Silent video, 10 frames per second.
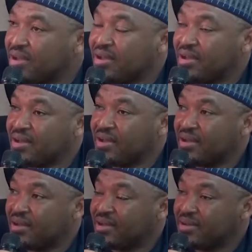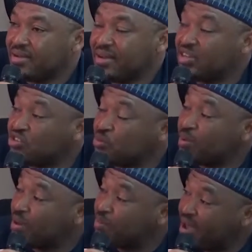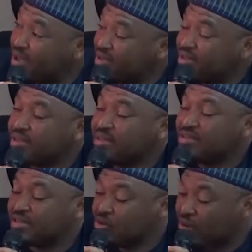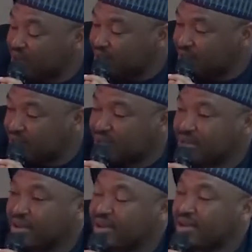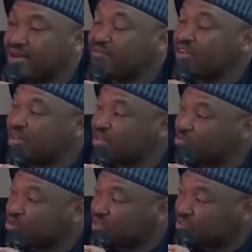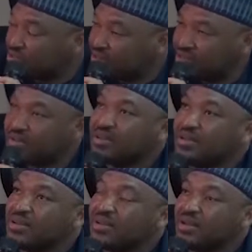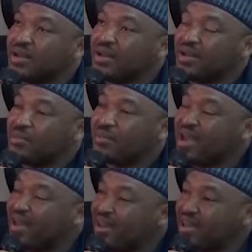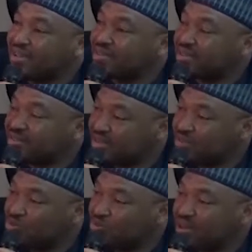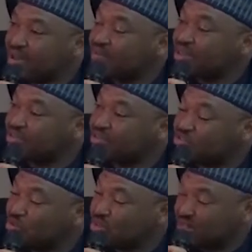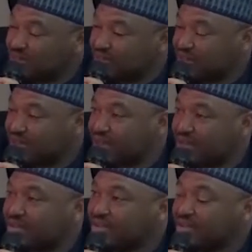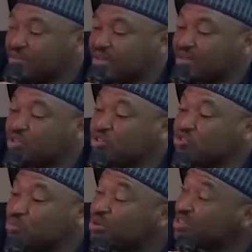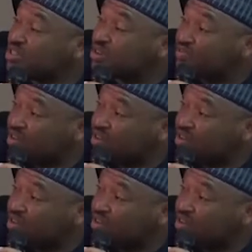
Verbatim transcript: Uh, that of Lapai is equally uh, very important to us. Uh, by and large, as a state, we are investing so much in this area, but due to paucity of